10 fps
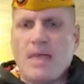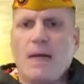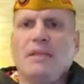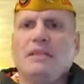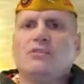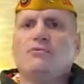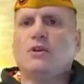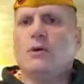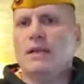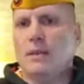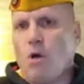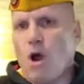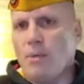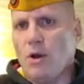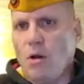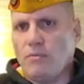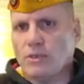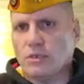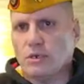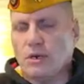That means if you're a department
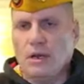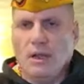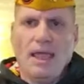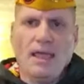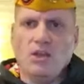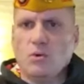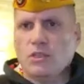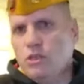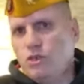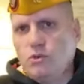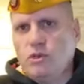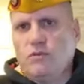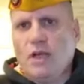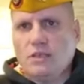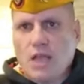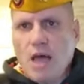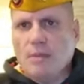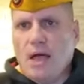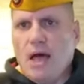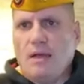officer and you were the junior vice
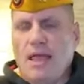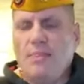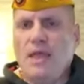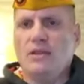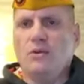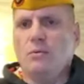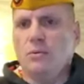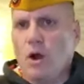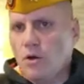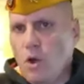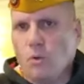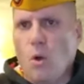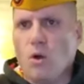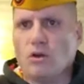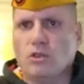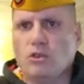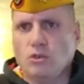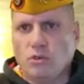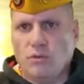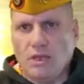commandant and then you are no longer the
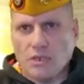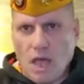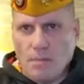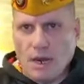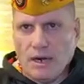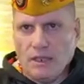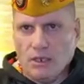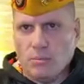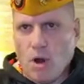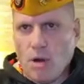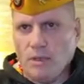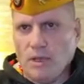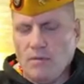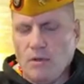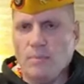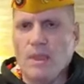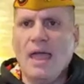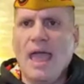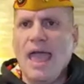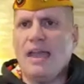junior vice commandant at the department level
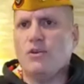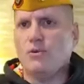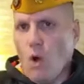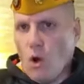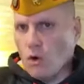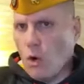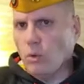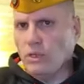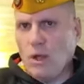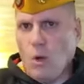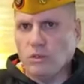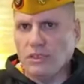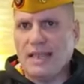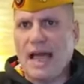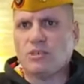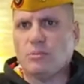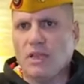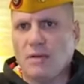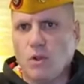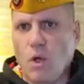and you only hold
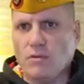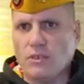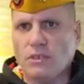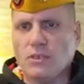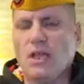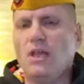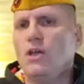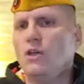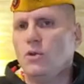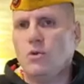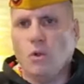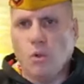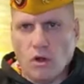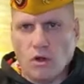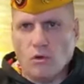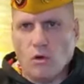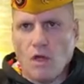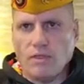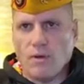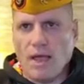detachment level offices, you no longer are
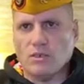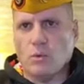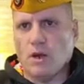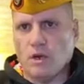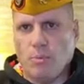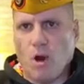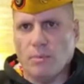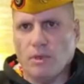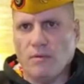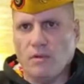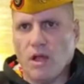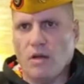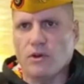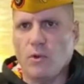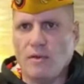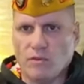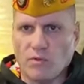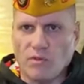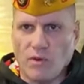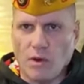authorized to wear department level cover. You have to
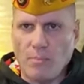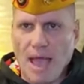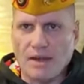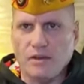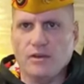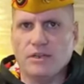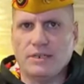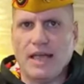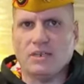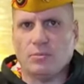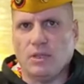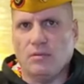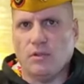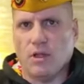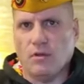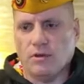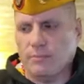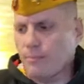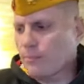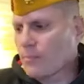revert back to your detachment level cover.
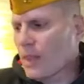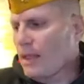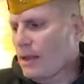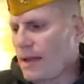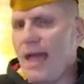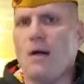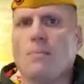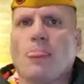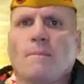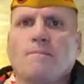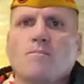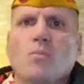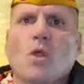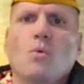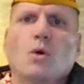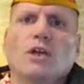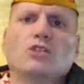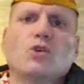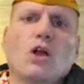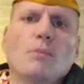Now, we're
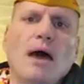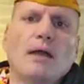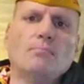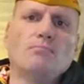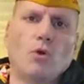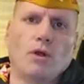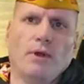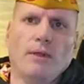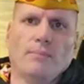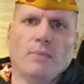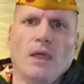going to talk about embroidery.